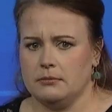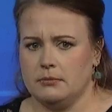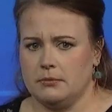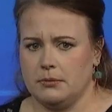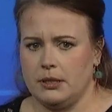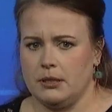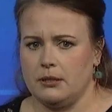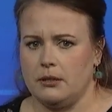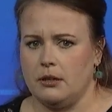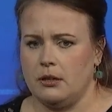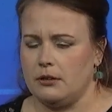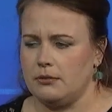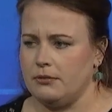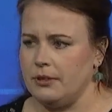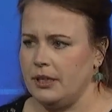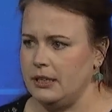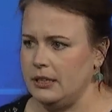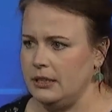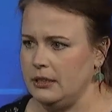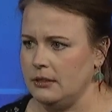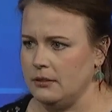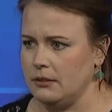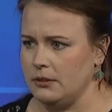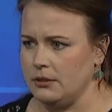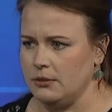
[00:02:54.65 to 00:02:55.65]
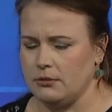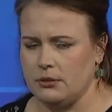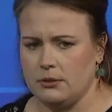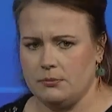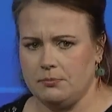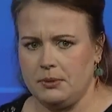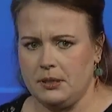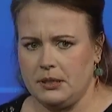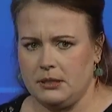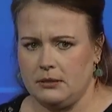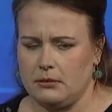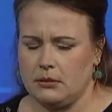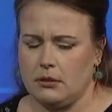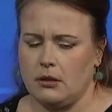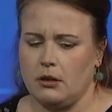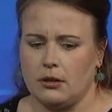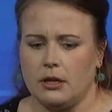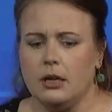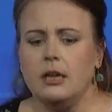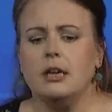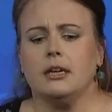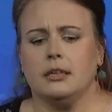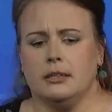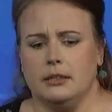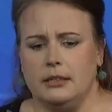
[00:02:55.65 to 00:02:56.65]
We are already in the European, or
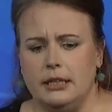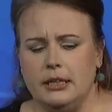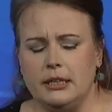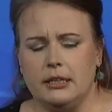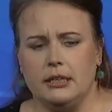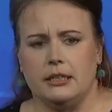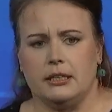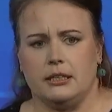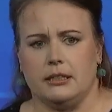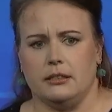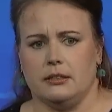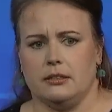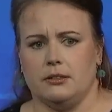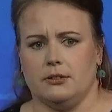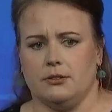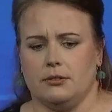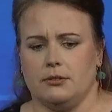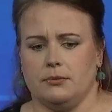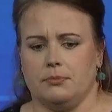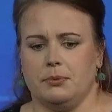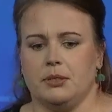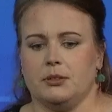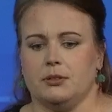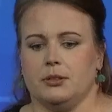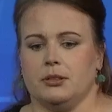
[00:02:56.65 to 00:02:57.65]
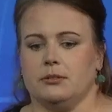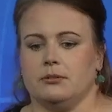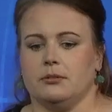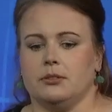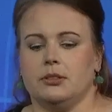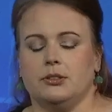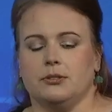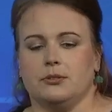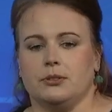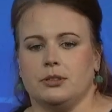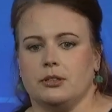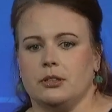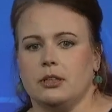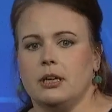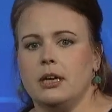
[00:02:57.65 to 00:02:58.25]
nearly in the European Union.